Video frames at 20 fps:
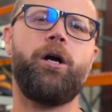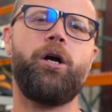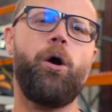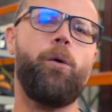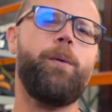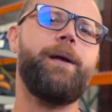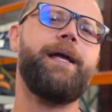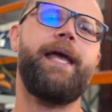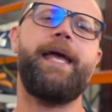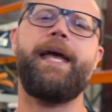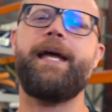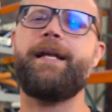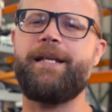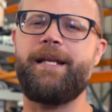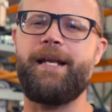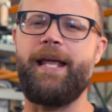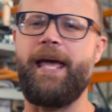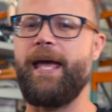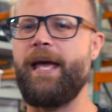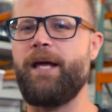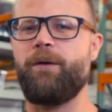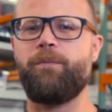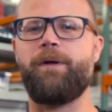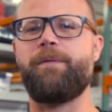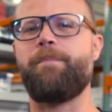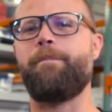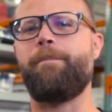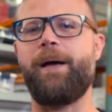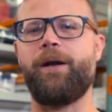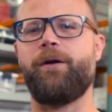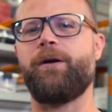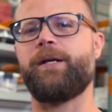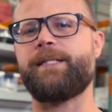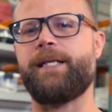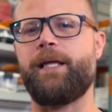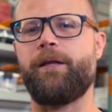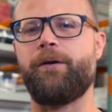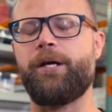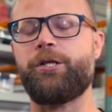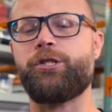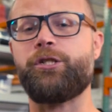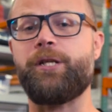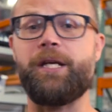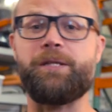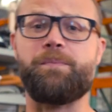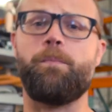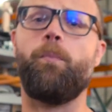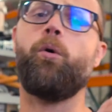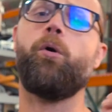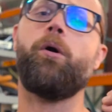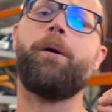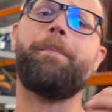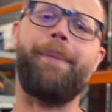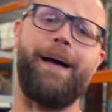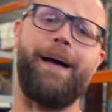Going hand-in-hand with better acceleration is more